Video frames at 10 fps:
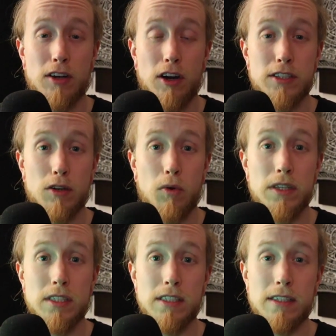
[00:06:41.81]

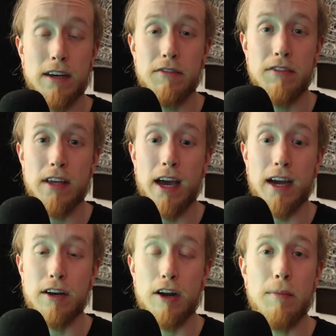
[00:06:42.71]
consequences of the
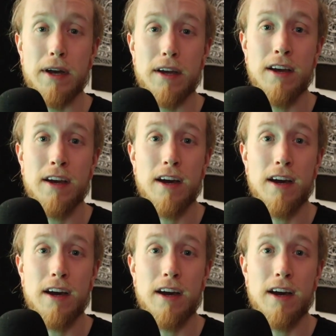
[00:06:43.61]
economic